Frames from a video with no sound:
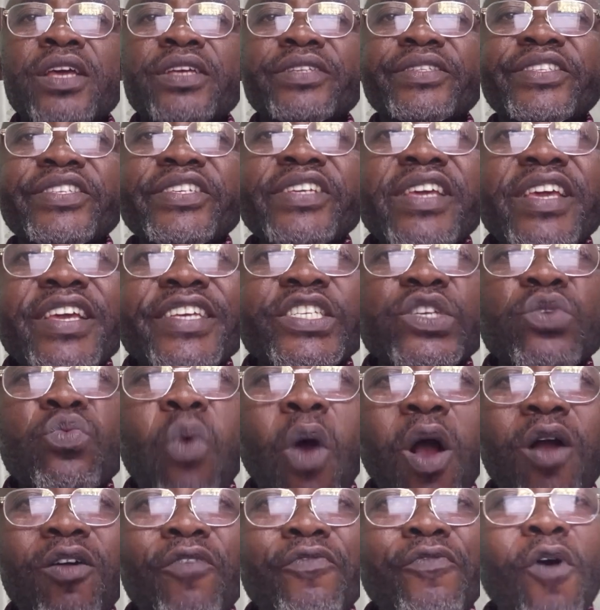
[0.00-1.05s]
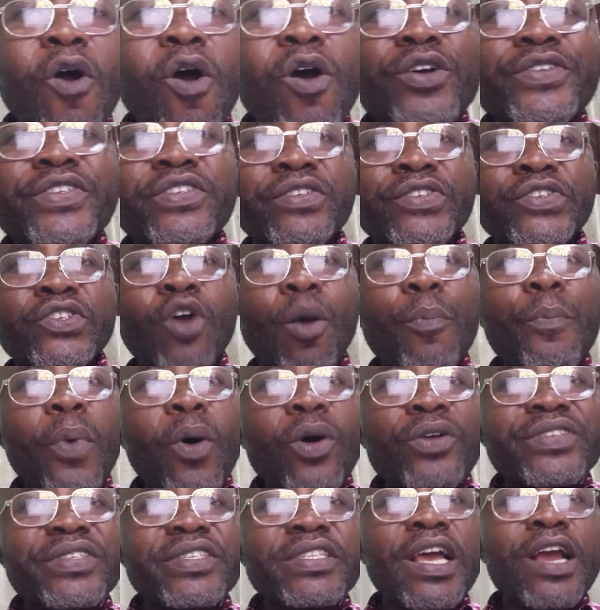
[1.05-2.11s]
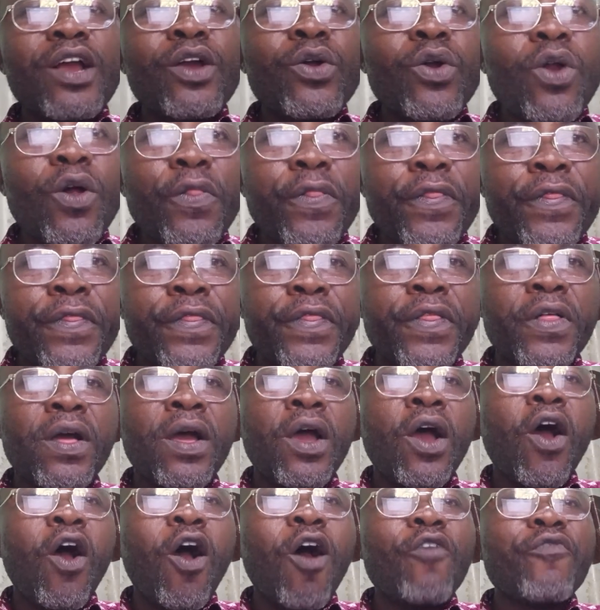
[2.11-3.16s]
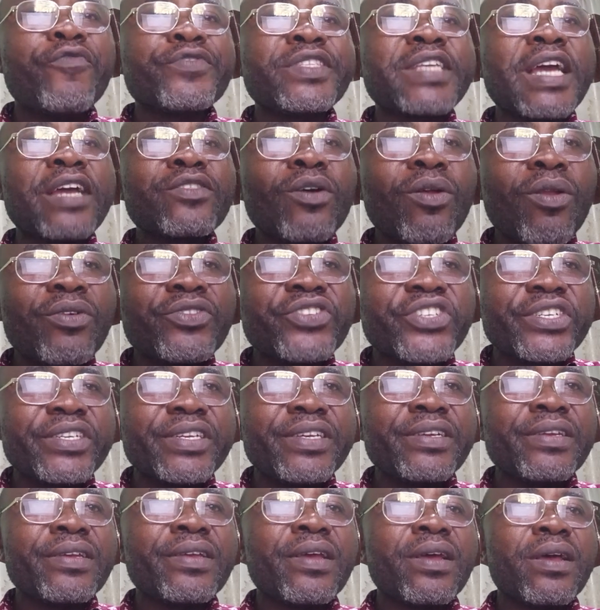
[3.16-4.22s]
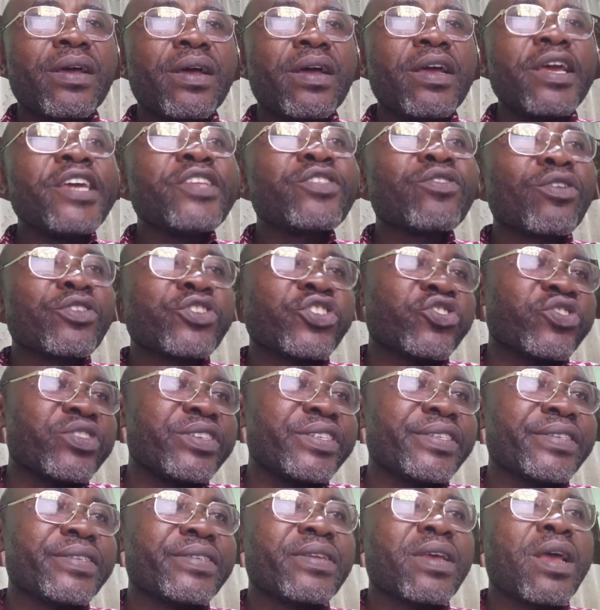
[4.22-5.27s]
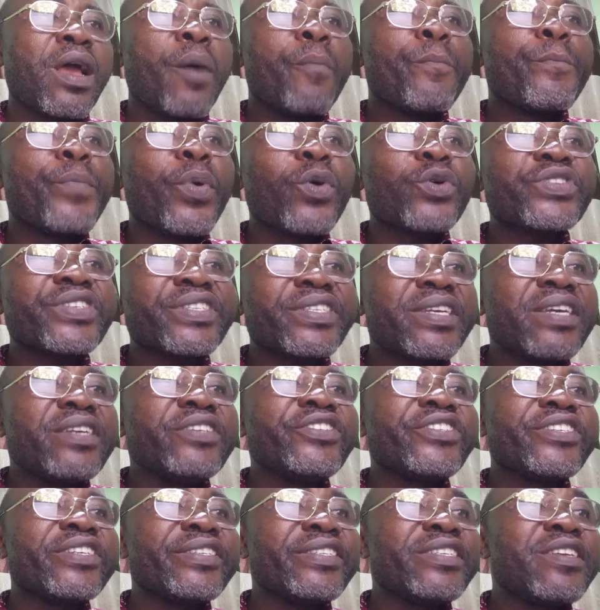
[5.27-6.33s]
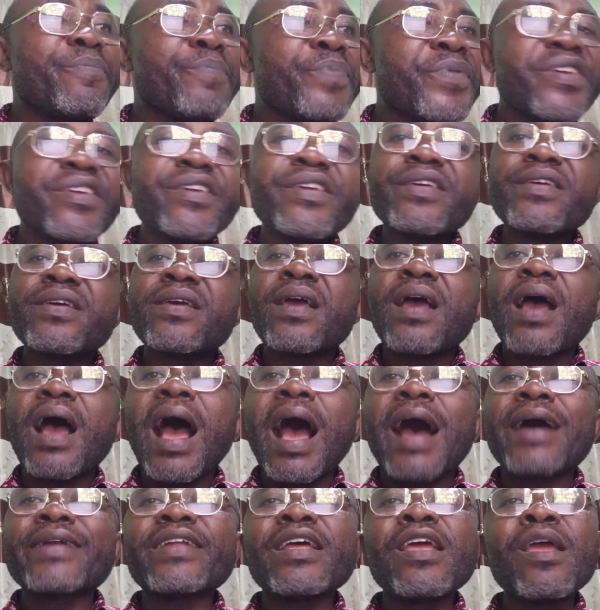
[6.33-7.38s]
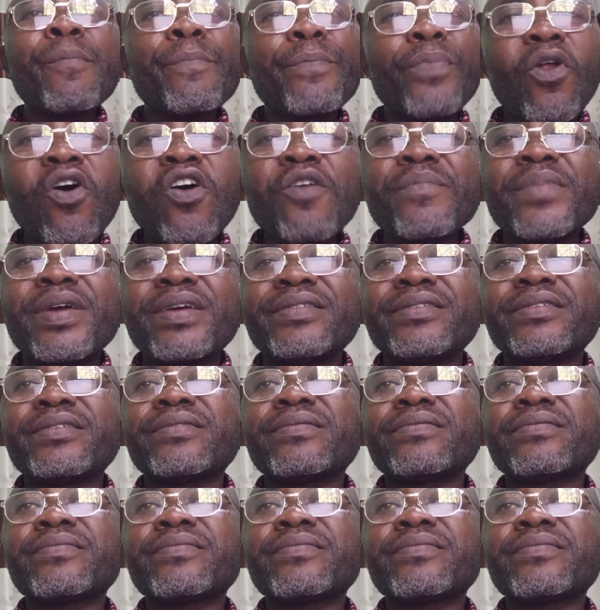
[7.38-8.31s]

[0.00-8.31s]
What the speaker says: This workforce supports the growth of technology industries, boosting GDP and employment.